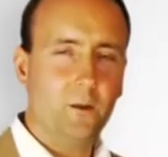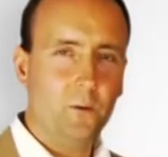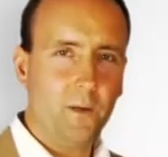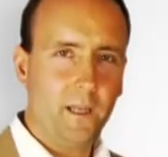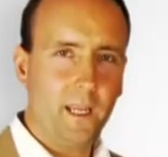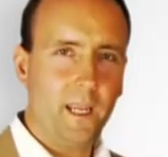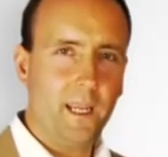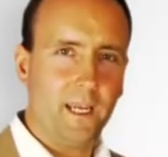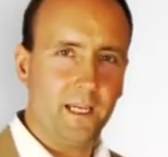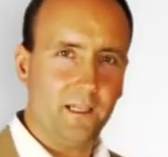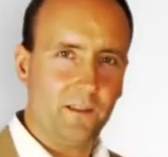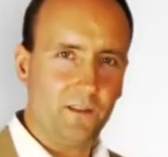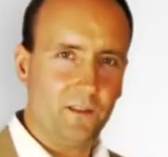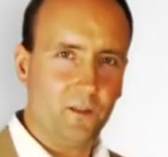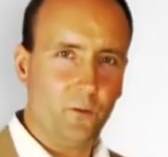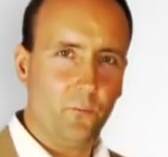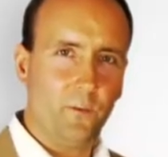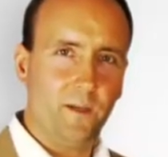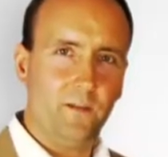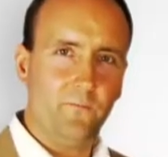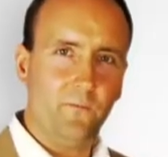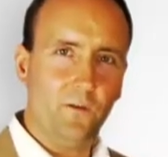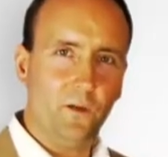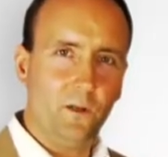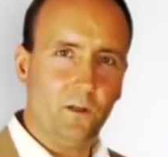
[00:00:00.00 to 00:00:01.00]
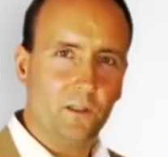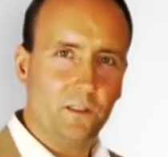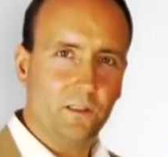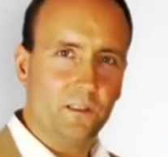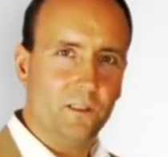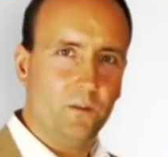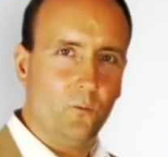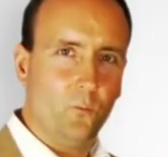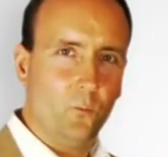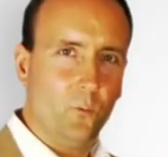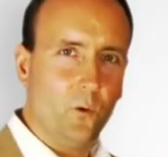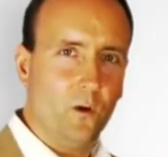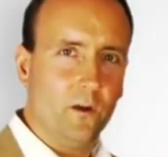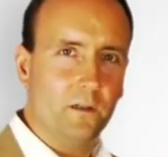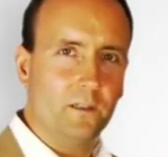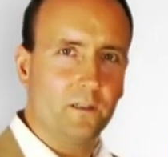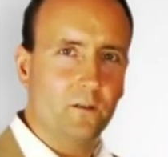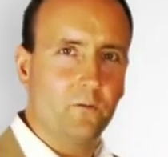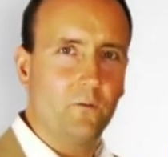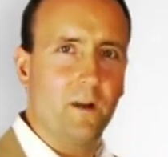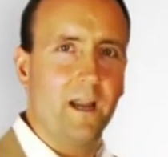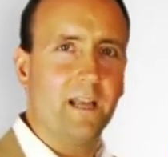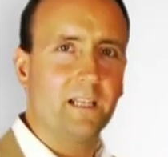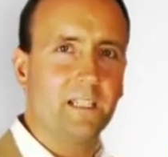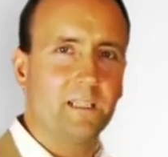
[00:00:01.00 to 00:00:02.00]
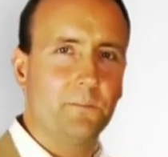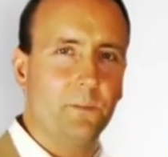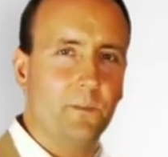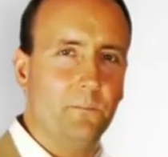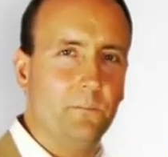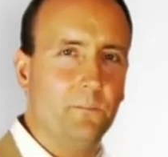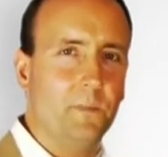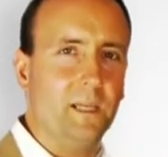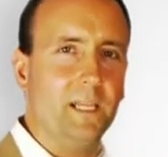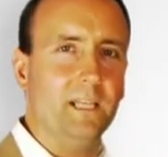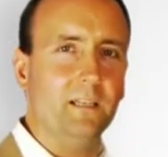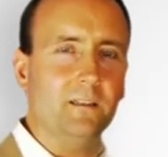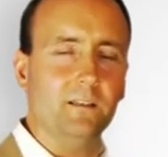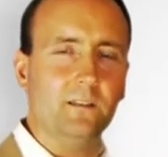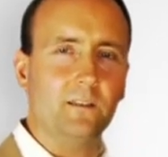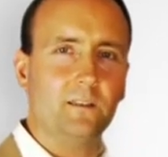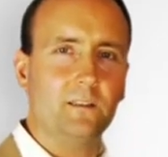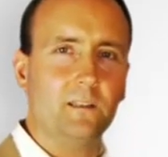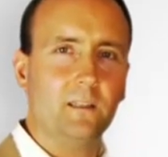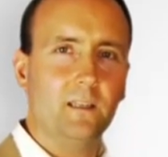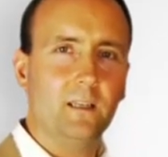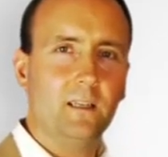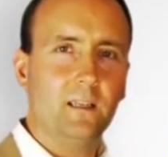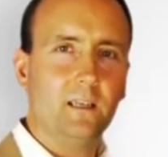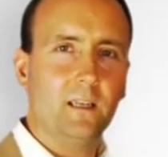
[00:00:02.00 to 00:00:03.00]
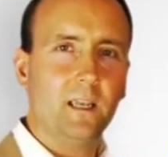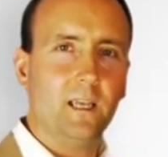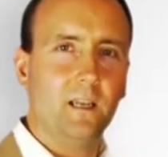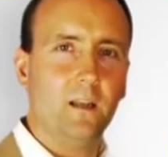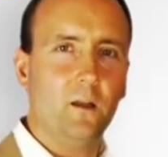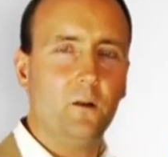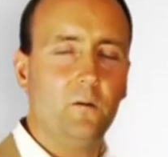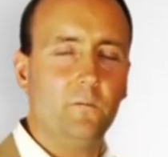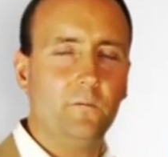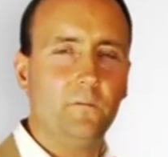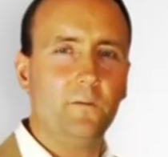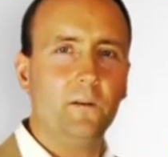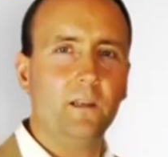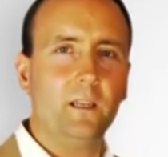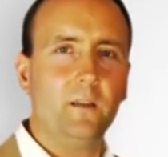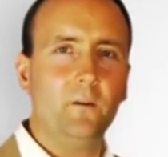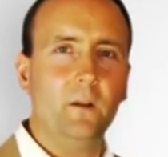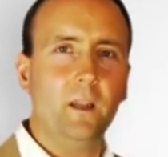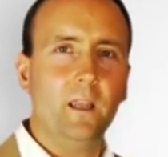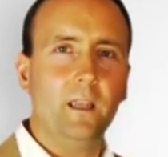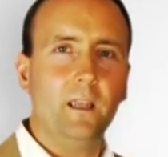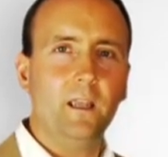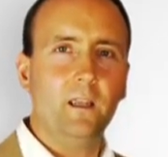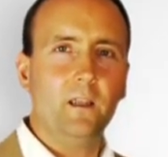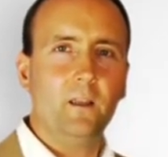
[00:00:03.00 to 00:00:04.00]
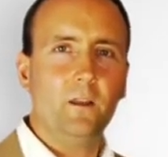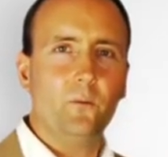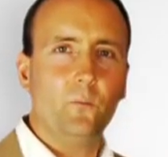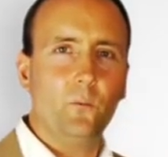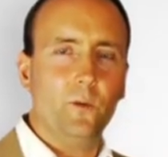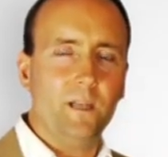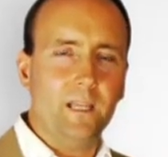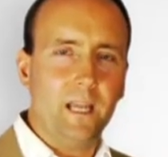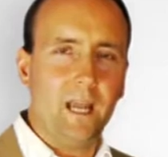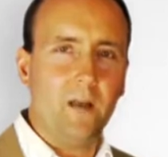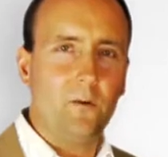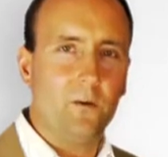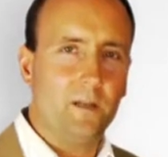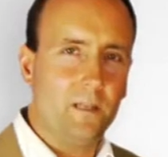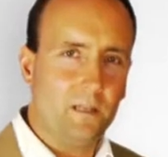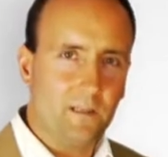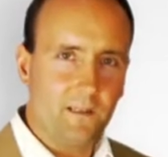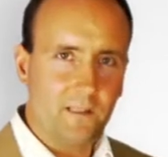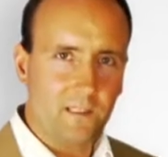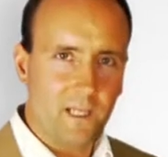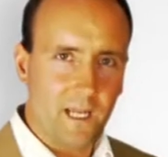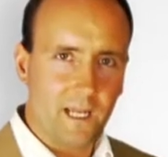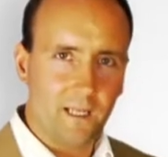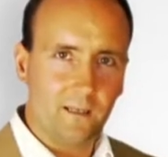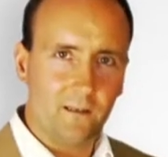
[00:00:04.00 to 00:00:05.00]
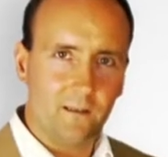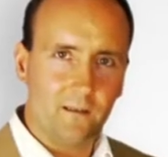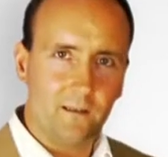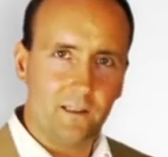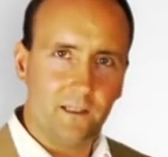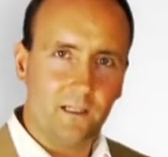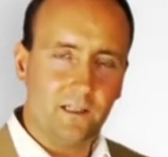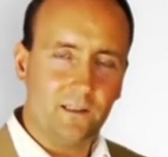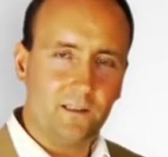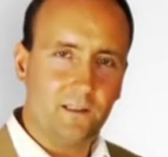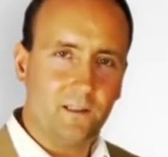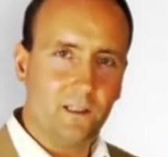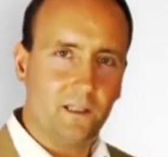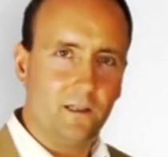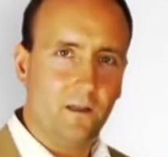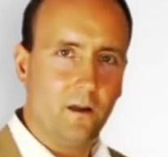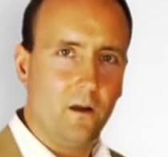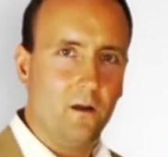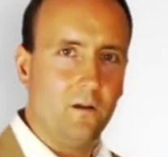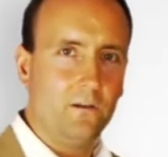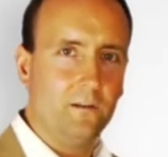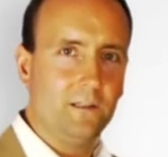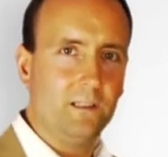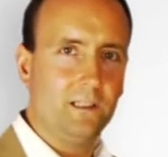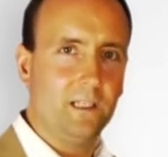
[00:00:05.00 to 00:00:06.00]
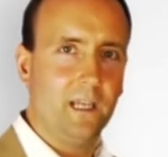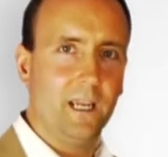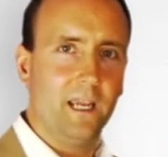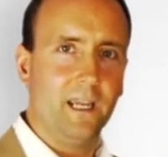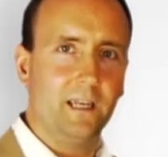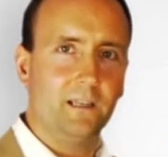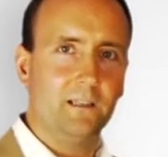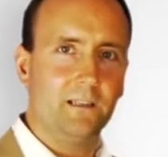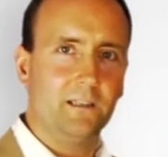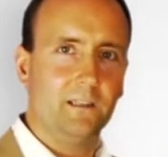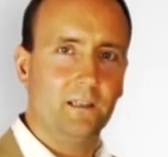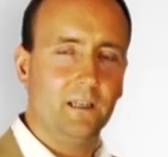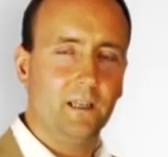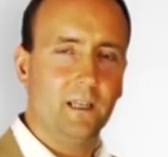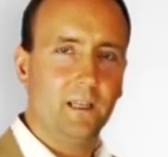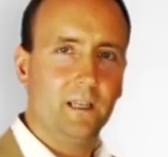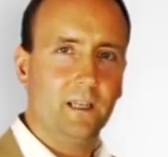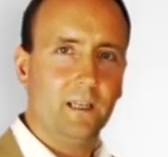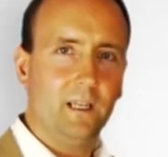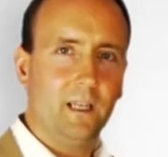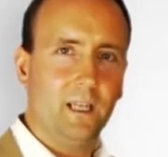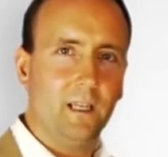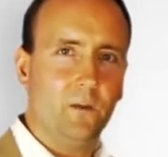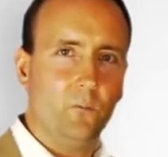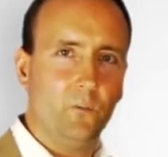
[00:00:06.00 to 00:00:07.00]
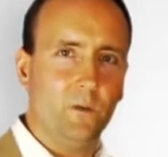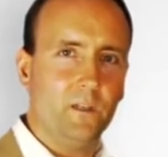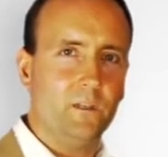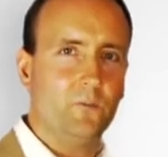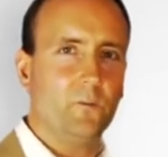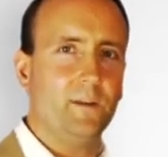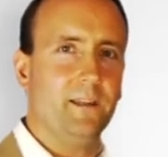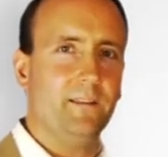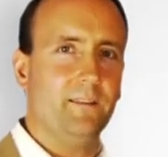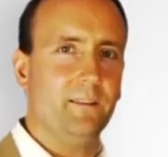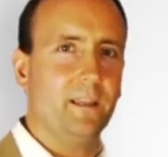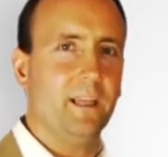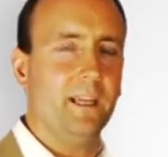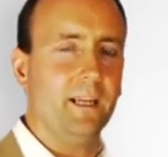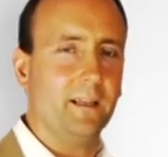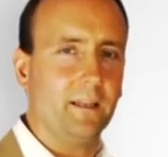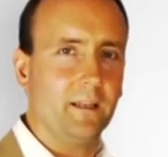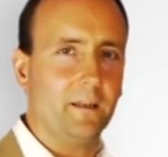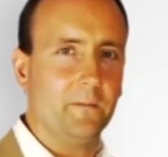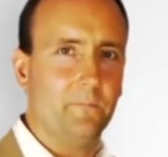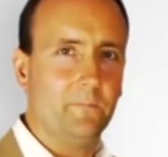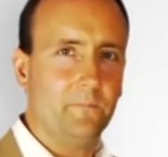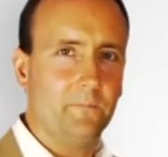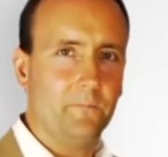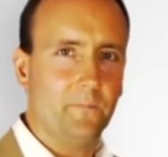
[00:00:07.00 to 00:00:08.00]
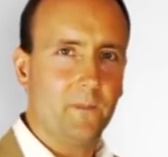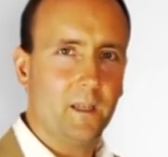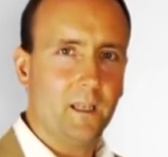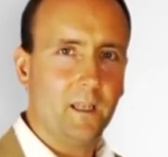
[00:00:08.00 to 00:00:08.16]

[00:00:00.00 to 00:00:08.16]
Okay, so we've looked at what grasp means, and hopefully we now understand that it's the context in which we think.